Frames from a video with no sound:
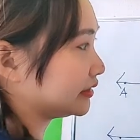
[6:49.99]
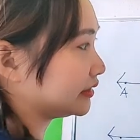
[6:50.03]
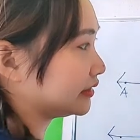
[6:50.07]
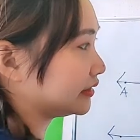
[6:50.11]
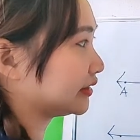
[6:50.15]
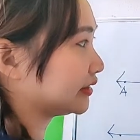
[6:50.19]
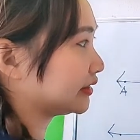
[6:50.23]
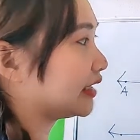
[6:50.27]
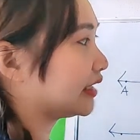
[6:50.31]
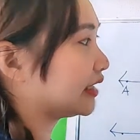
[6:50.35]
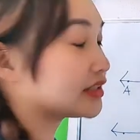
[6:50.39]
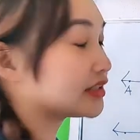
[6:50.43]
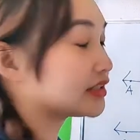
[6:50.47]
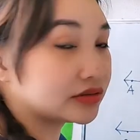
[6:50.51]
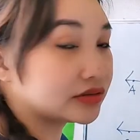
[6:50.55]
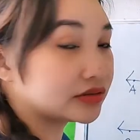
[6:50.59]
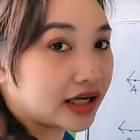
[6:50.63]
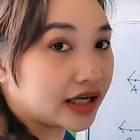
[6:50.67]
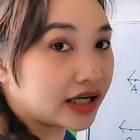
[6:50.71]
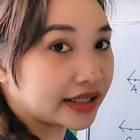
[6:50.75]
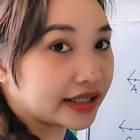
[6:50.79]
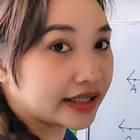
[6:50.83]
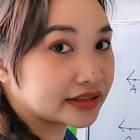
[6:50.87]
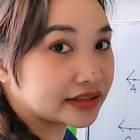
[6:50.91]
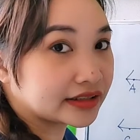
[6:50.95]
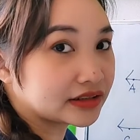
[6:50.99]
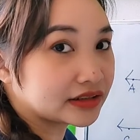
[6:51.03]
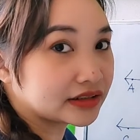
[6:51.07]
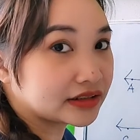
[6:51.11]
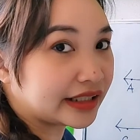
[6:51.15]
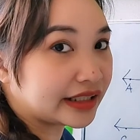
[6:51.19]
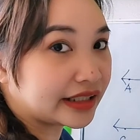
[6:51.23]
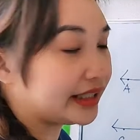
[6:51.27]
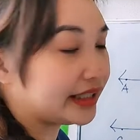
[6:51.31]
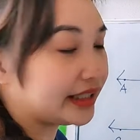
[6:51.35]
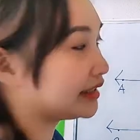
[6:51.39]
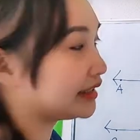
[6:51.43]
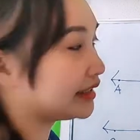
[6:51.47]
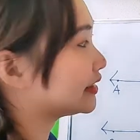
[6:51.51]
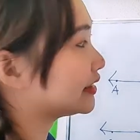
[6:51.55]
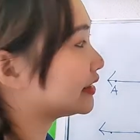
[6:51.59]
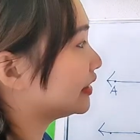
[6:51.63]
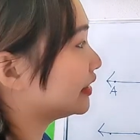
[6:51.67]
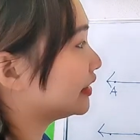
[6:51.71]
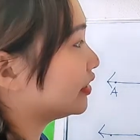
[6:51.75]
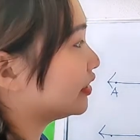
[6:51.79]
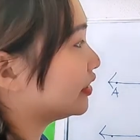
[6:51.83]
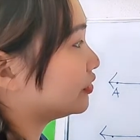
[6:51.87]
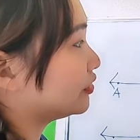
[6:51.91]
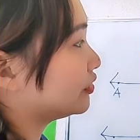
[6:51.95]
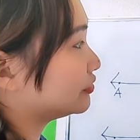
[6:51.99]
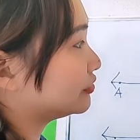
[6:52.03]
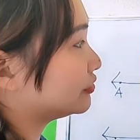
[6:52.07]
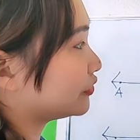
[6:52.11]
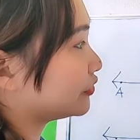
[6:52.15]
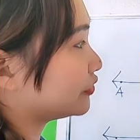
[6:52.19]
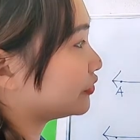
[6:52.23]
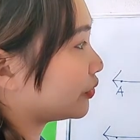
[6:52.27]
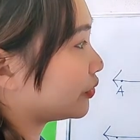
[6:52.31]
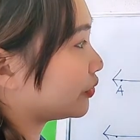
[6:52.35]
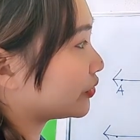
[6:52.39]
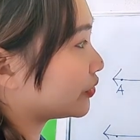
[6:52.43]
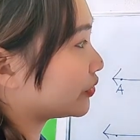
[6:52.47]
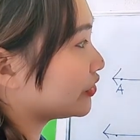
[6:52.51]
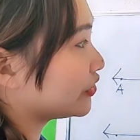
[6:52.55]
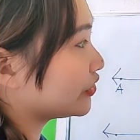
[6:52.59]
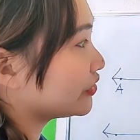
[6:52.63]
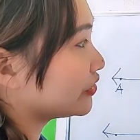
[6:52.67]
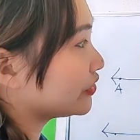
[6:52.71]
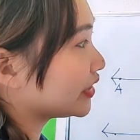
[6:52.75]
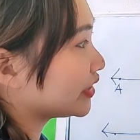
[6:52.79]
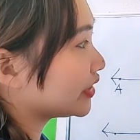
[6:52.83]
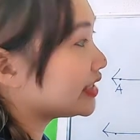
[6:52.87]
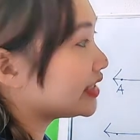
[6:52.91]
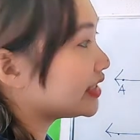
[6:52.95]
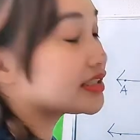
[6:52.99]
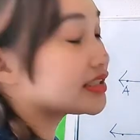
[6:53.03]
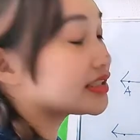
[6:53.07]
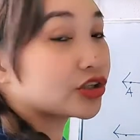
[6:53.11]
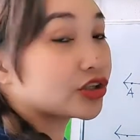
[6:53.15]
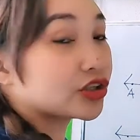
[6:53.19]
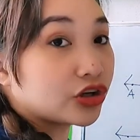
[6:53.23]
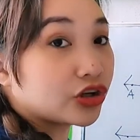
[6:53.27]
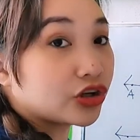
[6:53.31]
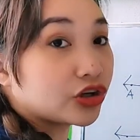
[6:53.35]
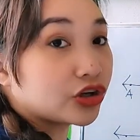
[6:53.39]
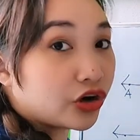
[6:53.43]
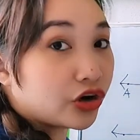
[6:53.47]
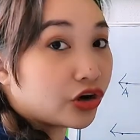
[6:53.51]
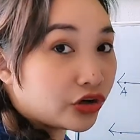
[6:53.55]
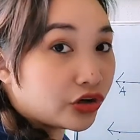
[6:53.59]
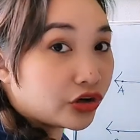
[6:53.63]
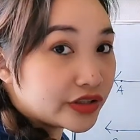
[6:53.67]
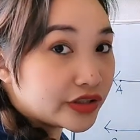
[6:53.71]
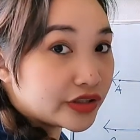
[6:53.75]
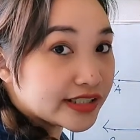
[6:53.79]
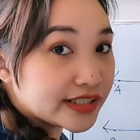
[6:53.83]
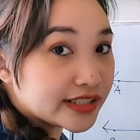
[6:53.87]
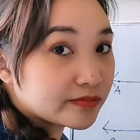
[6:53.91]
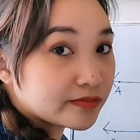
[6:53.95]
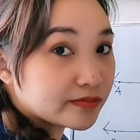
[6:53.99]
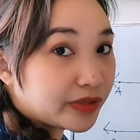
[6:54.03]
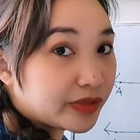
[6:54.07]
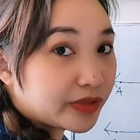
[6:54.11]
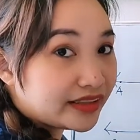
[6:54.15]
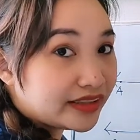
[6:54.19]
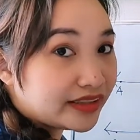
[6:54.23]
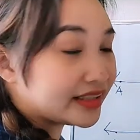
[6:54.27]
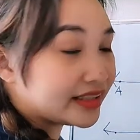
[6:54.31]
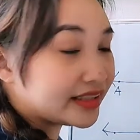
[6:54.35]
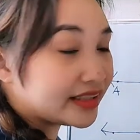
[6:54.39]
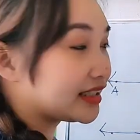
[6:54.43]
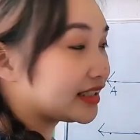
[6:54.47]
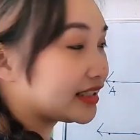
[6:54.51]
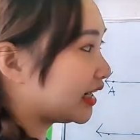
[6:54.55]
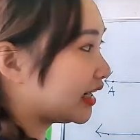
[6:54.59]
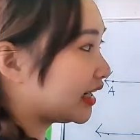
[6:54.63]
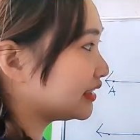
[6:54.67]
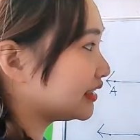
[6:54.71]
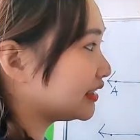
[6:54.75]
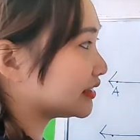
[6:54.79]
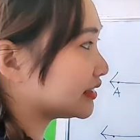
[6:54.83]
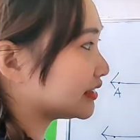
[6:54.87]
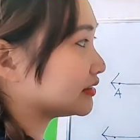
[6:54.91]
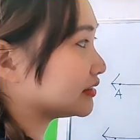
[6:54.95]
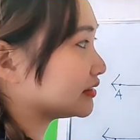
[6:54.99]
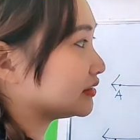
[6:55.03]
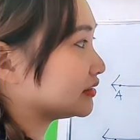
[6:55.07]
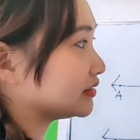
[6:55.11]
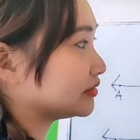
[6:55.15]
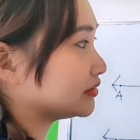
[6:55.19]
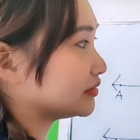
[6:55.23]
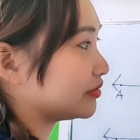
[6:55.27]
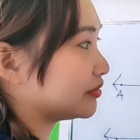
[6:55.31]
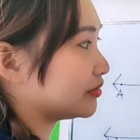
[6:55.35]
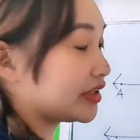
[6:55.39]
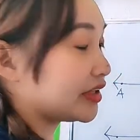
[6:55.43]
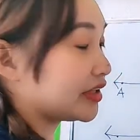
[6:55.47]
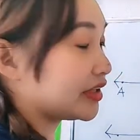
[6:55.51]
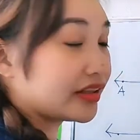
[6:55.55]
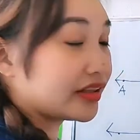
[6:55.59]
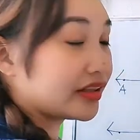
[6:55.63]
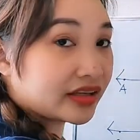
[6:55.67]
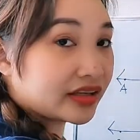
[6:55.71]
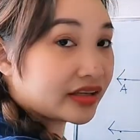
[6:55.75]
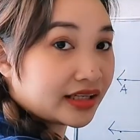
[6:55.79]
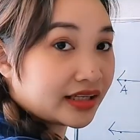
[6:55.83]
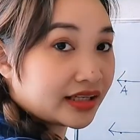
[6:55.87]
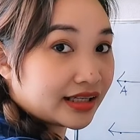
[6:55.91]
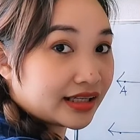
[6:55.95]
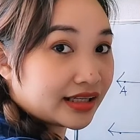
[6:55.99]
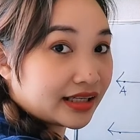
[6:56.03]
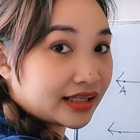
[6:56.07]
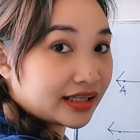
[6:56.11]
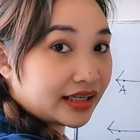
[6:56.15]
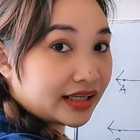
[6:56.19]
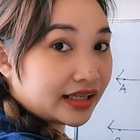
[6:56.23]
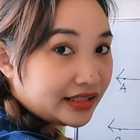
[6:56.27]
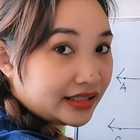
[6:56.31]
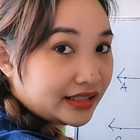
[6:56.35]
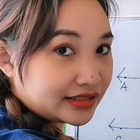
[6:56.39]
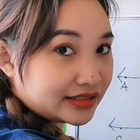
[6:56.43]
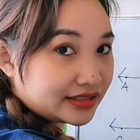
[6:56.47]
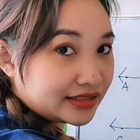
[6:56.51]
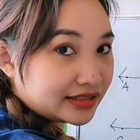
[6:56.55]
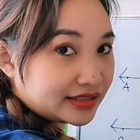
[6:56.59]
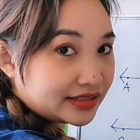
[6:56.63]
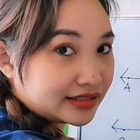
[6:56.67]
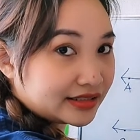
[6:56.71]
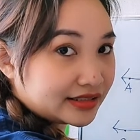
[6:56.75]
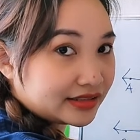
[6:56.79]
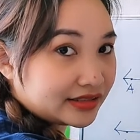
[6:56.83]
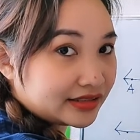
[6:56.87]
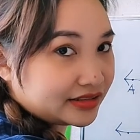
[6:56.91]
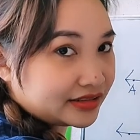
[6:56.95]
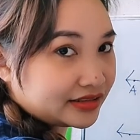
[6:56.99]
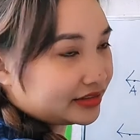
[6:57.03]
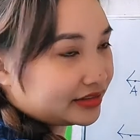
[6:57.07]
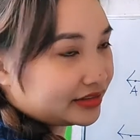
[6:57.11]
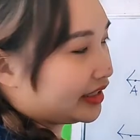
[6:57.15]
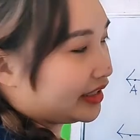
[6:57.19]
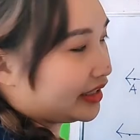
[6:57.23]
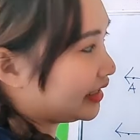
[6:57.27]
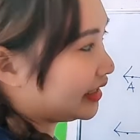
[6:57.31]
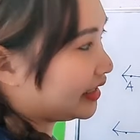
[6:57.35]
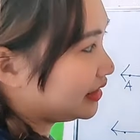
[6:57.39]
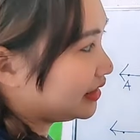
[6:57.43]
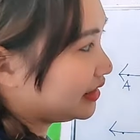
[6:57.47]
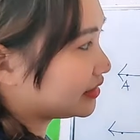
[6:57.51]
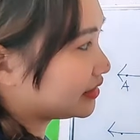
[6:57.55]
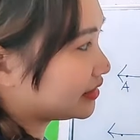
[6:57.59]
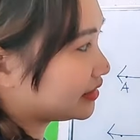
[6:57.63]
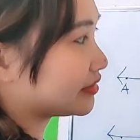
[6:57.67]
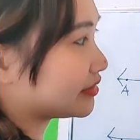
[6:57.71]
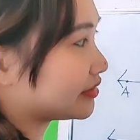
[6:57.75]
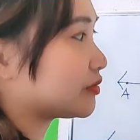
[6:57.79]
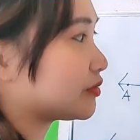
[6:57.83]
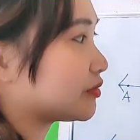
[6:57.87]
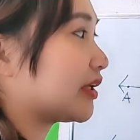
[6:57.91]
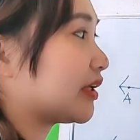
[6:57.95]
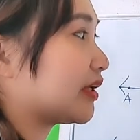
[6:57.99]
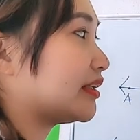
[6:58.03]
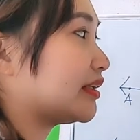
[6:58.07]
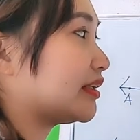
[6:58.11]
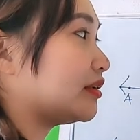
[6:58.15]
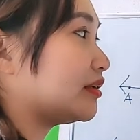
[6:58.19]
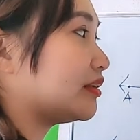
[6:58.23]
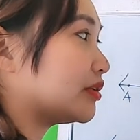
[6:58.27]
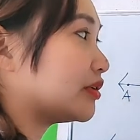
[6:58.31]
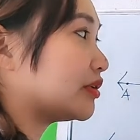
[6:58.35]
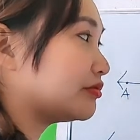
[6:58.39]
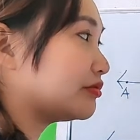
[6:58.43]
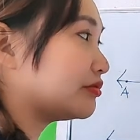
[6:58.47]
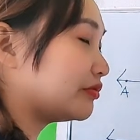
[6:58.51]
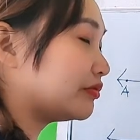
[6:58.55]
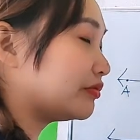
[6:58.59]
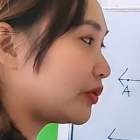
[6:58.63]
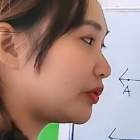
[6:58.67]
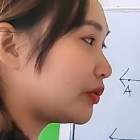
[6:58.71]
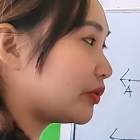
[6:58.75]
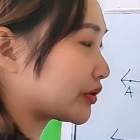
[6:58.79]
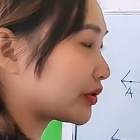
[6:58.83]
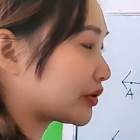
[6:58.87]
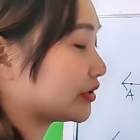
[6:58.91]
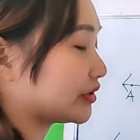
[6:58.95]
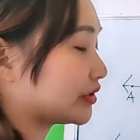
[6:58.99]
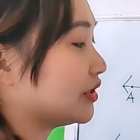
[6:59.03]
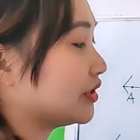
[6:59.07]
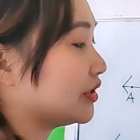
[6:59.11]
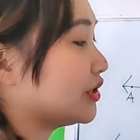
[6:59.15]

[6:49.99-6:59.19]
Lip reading: Okay, so angle 8. 4 is corresponding angle with 8. Or 8 corresponding with 4.